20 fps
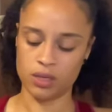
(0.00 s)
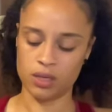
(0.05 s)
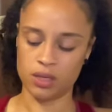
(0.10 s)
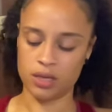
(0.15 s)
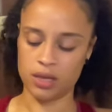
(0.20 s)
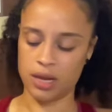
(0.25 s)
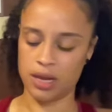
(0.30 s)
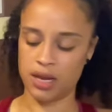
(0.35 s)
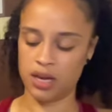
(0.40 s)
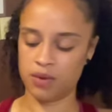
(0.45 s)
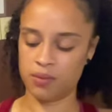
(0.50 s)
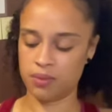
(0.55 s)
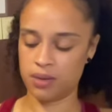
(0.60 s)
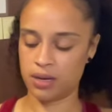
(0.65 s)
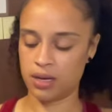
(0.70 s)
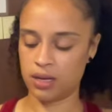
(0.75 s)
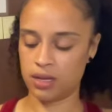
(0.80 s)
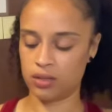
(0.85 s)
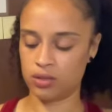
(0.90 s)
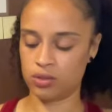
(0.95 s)
The
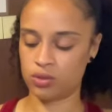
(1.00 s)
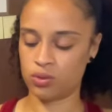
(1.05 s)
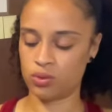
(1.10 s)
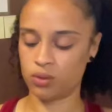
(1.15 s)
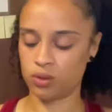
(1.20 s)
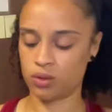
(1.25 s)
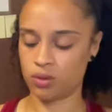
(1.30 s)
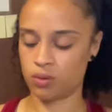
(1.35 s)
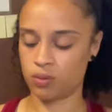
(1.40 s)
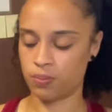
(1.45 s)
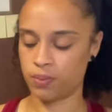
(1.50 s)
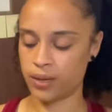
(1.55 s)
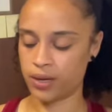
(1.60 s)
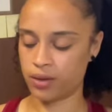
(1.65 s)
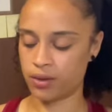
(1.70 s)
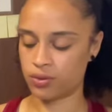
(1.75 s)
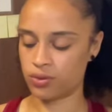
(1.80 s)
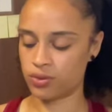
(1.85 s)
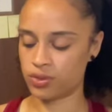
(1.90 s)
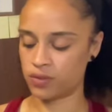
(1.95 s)
hangman, the two of
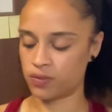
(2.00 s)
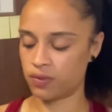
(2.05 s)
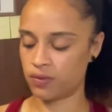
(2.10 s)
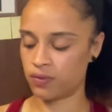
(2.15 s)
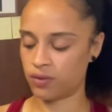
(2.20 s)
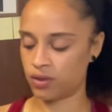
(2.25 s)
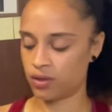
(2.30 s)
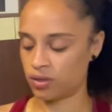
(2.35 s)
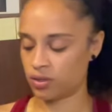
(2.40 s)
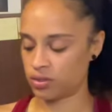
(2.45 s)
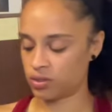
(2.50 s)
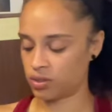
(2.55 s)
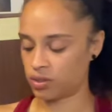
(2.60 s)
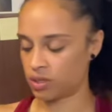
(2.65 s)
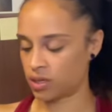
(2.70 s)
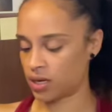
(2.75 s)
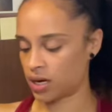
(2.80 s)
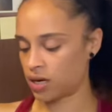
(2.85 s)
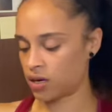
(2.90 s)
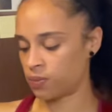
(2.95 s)
pentacles in reverse, the
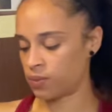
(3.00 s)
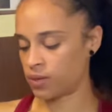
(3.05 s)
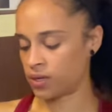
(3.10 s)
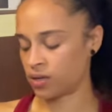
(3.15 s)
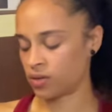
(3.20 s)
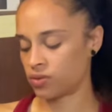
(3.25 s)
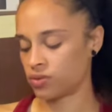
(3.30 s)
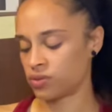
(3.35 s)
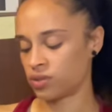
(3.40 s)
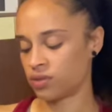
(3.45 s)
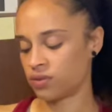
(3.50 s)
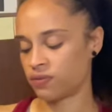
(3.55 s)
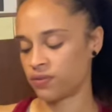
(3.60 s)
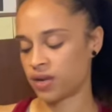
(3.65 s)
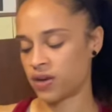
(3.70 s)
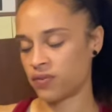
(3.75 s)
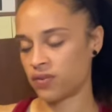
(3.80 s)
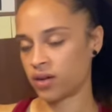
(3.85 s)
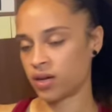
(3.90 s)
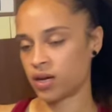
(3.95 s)
nine of pentacles and the
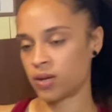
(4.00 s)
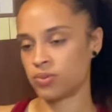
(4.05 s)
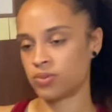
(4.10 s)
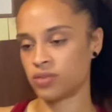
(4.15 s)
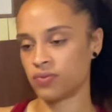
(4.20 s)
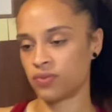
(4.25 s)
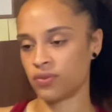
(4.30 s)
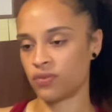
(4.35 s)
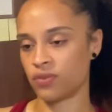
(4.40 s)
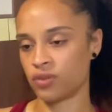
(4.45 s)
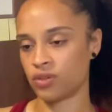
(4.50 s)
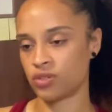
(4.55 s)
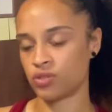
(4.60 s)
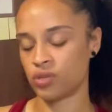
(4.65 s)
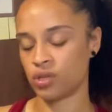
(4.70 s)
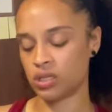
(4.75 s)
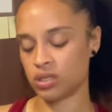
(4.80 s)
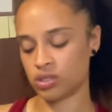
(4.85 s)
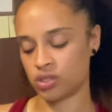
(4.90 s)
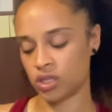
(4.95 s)
five of cups in reverse. You
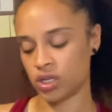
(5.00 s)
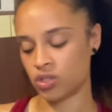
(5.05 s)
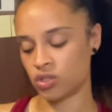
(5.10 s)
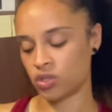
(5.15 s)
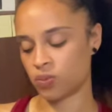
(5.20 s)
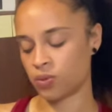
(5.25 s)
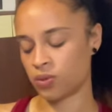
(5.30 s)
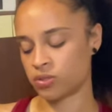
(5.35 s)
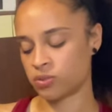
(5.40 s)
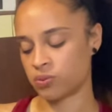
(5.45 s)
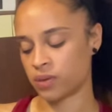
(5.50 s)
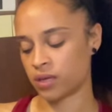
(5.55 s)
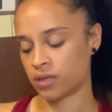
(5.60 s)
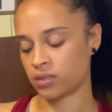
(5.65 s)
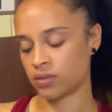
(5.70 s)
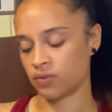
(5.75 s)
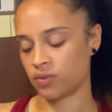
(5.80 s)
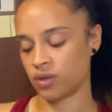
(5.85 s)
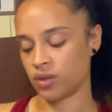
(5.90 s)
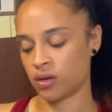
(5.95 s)
need to change your
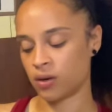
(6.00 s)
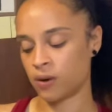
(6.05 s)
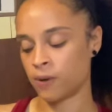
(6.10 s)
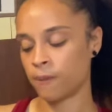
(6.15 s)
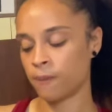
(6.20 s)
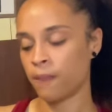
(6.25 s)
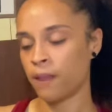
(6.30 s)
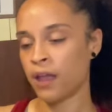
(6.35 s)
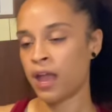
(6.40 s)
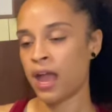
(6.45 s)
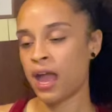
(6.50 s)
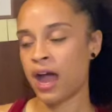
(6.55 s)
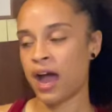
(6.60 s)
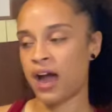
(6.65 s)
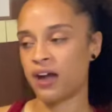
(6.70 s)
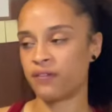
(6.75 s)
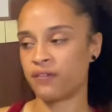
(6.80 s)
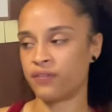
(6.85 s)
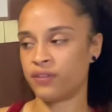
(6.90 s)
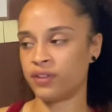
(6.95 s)
perspective here.
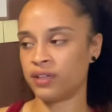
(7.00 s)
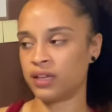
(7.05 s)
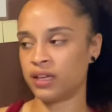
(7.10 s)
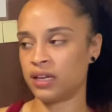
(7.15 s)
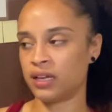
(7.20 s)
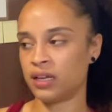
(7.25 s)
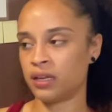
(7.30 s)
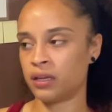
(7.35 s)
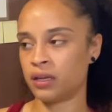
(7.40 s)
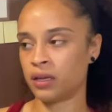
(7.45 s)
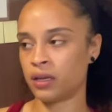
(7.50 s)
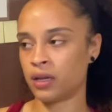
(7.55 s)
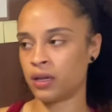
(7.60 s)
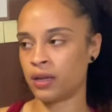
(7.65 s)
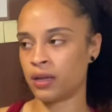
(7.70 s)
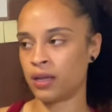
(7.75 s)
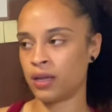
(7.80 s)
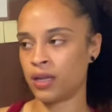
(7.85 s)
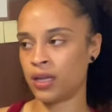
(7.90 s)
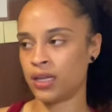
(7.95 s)
I feel like
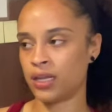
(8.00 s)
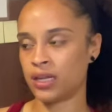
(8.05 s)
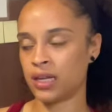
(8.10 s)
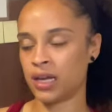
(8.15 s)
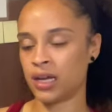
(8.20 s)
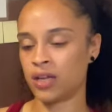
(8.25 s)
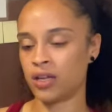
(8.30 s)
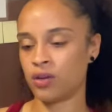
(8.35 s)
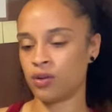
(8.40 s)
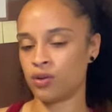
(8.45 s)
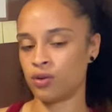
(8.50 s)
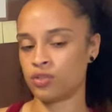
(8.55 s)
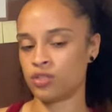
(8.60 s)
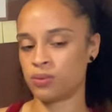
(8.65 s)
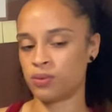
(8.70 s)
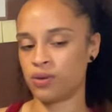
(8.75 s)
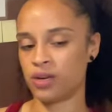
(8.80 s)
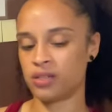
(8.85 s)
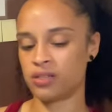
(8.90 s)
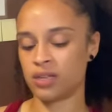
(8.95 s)
yeah, you know, some of
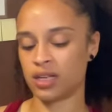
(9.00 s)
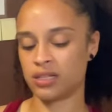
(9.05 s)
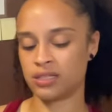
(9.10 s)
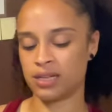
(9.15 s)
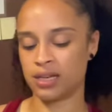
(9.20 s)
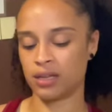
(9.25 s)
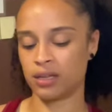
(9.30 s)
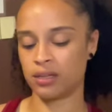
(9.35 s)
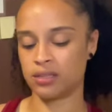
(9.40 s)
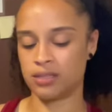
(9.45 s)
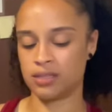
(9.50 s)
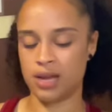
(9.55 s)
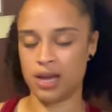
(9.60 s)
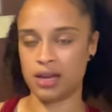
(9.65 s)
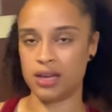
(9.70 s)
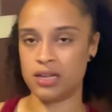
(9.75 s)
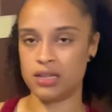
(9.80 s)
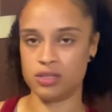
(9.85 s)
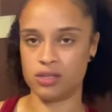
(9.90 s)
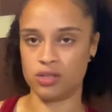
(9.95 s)
you guys like it's not it's not
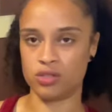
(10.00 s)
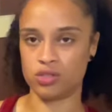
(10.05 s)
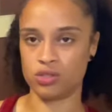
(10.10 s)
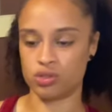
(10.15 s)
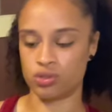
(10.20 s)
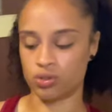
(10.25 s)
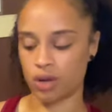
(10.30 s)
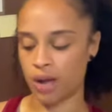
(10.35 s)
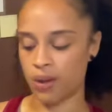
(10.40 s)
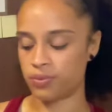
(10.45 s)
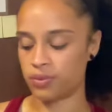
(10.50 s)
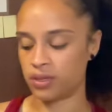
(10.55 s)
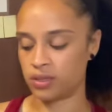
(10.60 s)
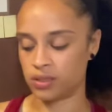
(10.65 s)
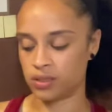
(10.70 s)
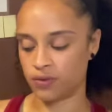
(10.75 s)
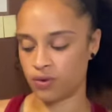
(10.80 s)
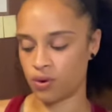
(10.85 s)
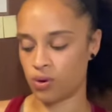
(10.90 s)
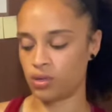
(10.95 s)
easy to just drop this.
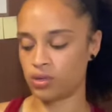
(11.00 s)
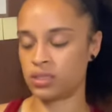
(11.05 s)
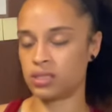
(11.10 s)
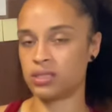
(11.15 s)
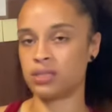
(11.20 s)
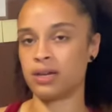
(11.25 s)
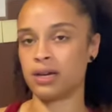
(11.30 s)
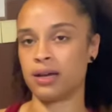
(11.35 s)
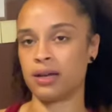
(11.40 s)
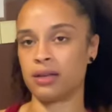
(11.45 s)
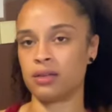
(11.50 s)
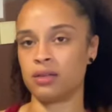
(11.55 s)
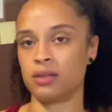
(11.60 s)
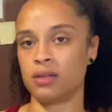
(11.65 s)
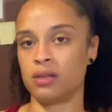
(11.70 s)
Of course it's not.